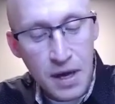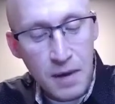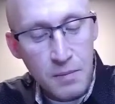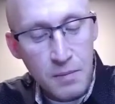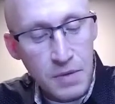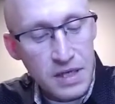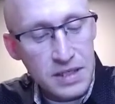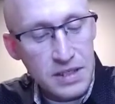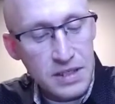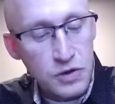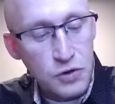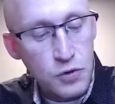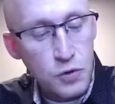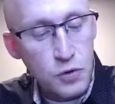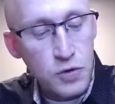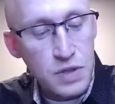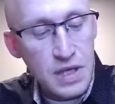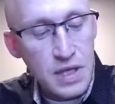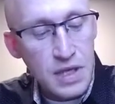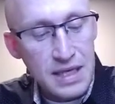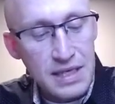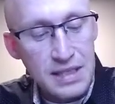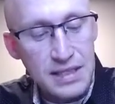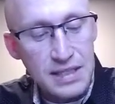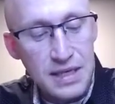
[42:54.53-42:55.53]
Because the truth
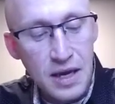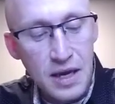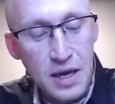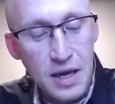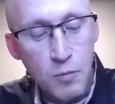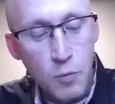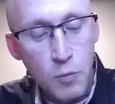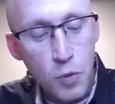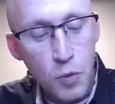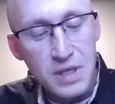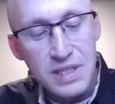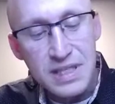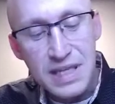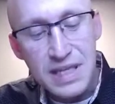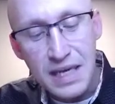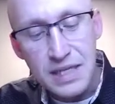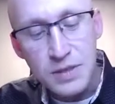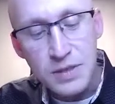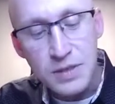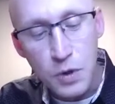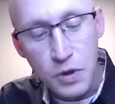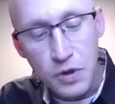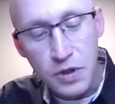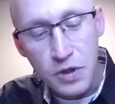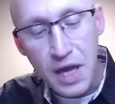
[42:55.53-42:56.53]
is, more sex
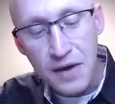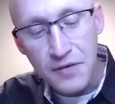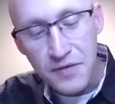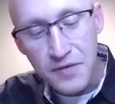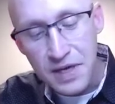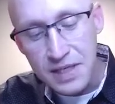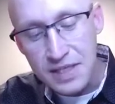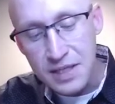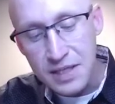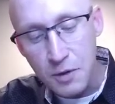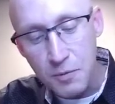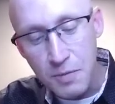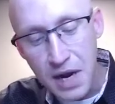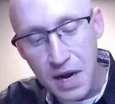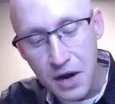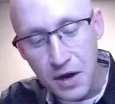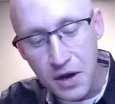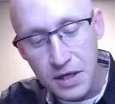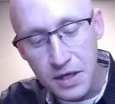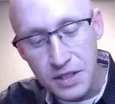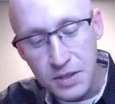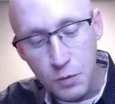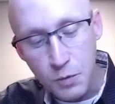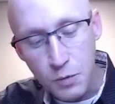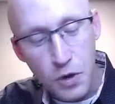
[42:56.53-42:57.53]
will not fix their
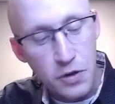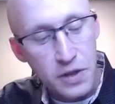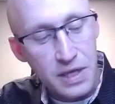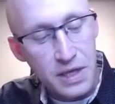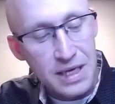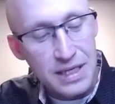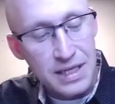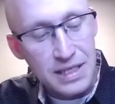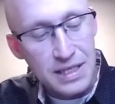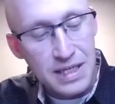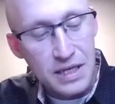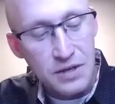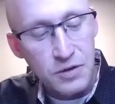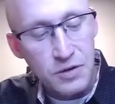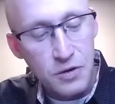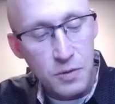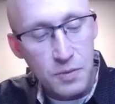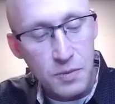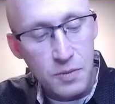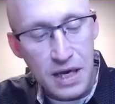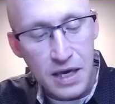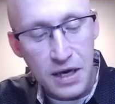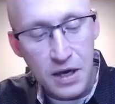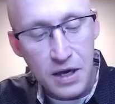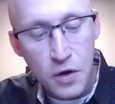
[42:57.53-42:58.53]
marriage. It will only continue to
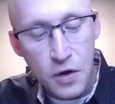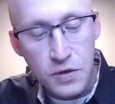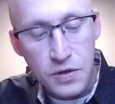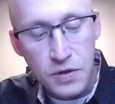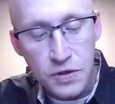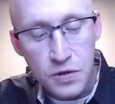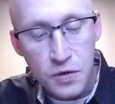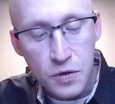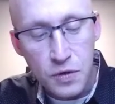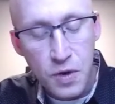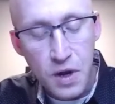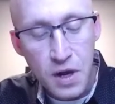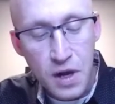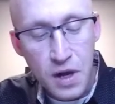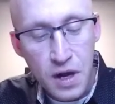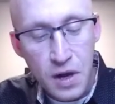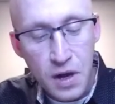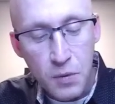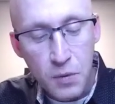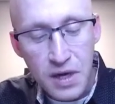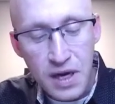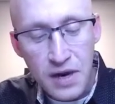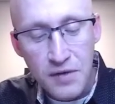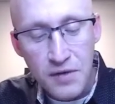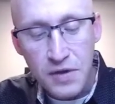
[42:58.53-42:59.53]
be a go to
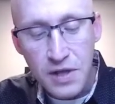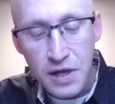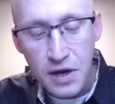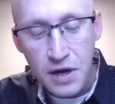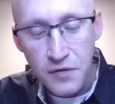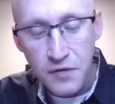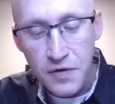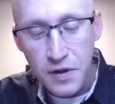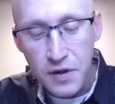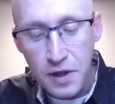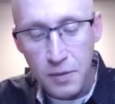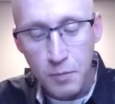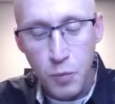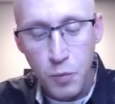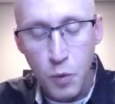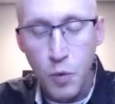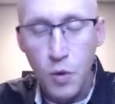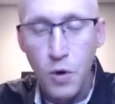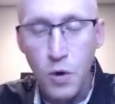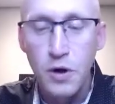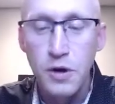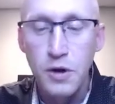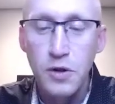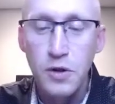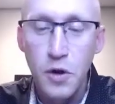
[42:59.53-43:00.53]
whenever they are feeling
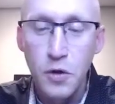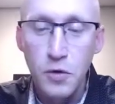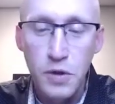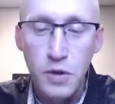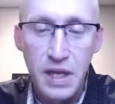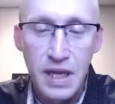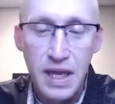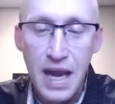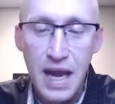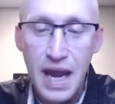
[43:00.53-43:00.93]
bored, lonely,